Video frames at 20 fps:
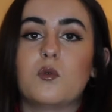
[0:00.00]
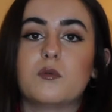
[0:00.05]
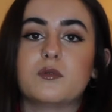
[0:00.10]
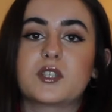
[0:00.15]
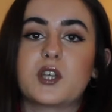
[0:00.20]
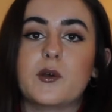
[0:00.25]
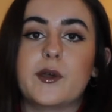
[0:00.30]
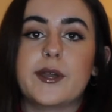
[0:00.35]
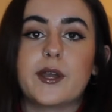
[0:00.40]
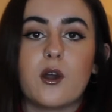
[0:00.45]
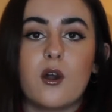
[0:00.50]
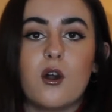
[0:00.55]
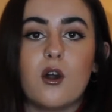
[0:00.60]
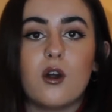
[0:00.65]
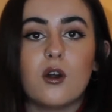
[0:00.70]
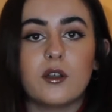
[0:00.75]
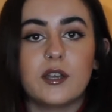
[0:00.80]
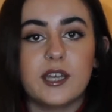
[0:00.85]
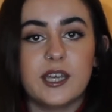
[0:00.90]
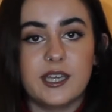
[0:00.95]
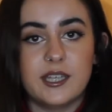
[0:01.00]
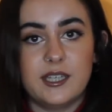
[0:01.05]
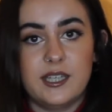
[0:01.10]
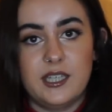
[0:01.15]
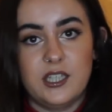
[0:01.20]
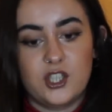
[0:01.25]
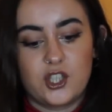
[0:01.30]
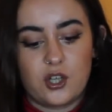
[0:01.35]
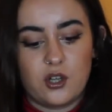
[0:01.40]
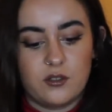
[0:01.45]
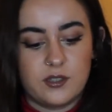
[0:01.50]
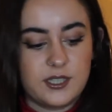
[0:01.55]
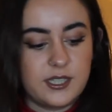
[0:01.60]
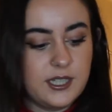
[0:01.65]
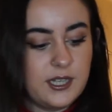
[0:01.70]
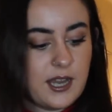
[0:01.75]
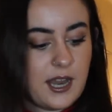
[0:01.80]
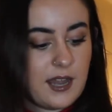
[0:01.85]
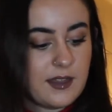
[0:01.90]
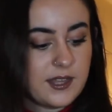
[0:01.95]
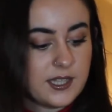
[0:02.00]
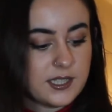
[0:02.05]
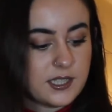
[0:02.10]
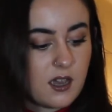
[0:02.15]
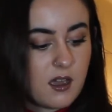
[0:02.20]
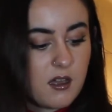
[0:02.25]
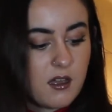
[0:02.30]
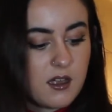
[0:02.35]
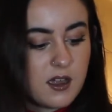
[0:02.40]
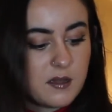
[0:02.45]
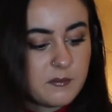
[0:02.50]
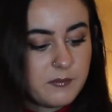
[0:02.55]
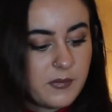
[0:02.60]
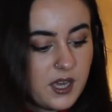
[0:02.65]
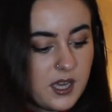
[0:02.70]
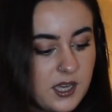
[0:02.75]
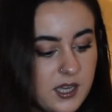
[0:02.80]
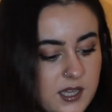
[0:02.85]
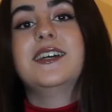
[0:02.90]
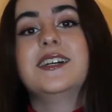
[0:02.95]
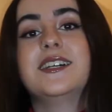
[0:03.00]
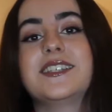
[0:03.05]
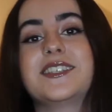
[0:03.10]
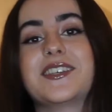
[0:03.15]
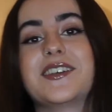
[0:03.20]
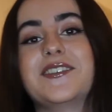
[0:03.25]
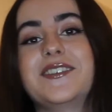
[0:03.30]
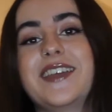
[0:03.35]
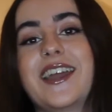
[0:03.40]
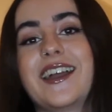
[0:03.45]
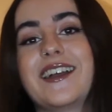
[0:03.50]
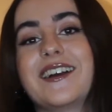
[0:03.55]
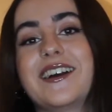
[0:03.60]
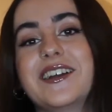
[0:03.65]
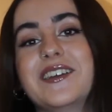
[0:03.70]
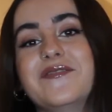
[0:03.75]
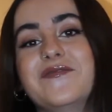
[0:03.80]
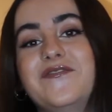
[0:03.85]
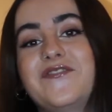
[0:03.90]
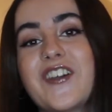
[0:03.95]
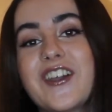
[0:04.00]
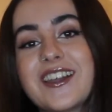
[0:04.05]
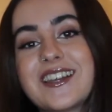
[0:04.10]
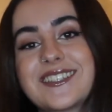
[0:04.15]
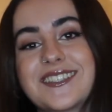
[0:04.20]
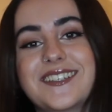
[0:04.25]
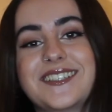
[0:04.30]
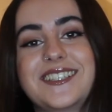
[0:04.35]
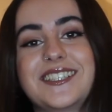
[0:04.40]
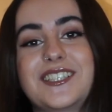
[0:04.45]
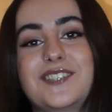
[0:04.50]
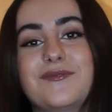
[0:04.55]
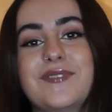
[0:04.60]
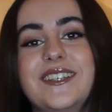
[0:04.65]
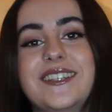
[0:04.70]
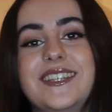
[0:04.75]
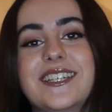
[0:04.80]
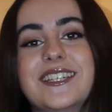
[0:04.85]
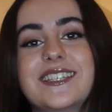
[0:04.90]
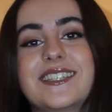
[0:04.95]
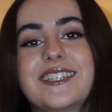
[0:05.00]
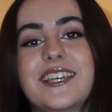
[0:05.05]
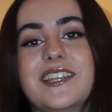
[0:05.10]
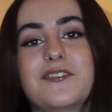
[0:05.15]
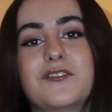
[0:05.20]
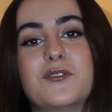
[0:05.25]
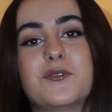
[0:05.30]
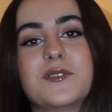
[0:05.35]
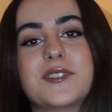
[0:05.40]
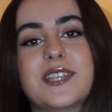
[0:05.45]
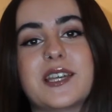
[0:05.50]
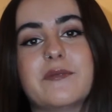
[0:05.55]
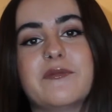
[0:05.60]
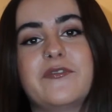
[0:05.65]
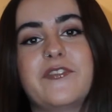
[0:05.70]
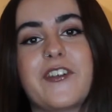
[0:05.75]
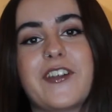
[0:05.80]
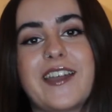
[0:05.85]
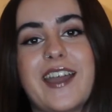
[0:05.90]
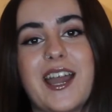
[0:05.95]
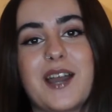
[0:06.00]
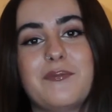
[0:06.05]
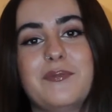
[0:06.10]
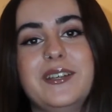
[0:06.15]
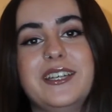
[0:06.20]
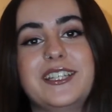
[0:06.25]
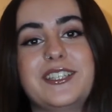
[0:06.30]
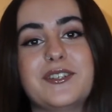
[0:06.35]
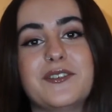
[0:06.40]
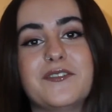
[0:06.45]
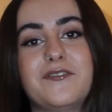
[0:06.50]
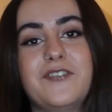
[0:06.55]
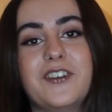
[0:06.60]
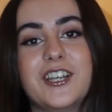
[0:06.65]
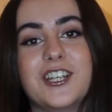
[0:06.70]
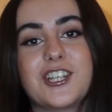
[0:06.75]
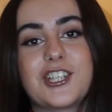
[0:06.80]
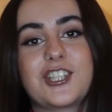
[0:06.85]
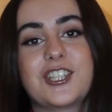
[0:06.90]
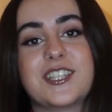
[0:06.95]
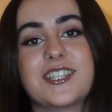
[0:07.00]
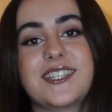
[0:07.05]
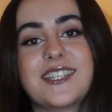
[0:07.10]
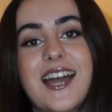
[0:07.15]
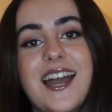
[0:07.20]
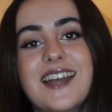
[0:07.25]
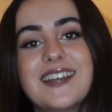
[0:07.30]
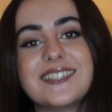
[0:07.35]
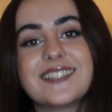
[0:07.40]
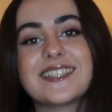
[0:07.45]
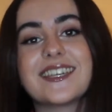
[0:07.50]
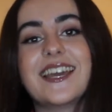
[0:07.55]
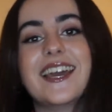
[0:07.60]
was going on in each continent at the time. So yeah, I'm very excited to read this, and of course I'm very happy to have finished the set